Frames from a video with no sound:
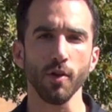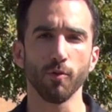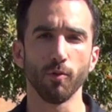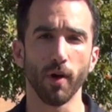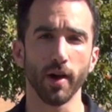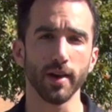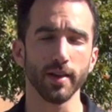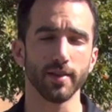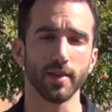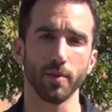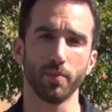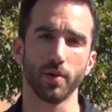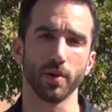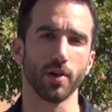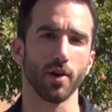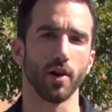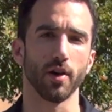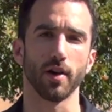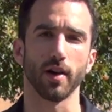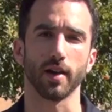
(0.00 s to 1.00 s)
right at
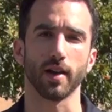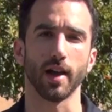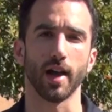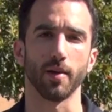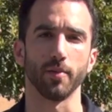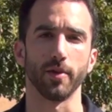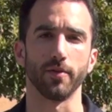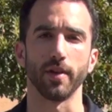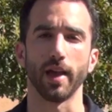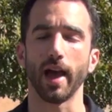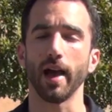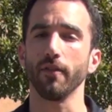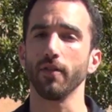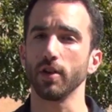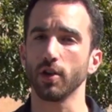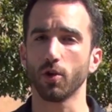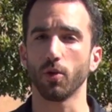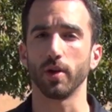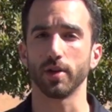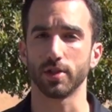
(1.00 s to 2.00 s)
DipYourCar.com. If you have
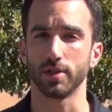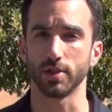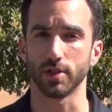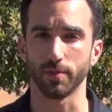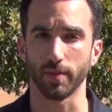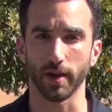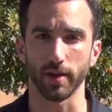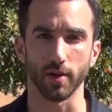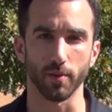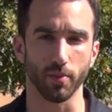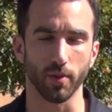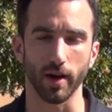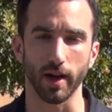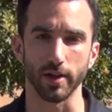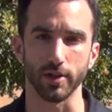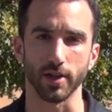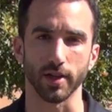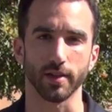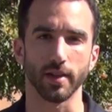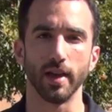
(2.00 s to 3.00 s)
any questions about your
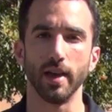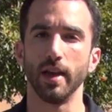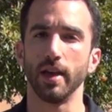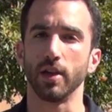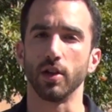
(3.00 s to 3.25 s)
project,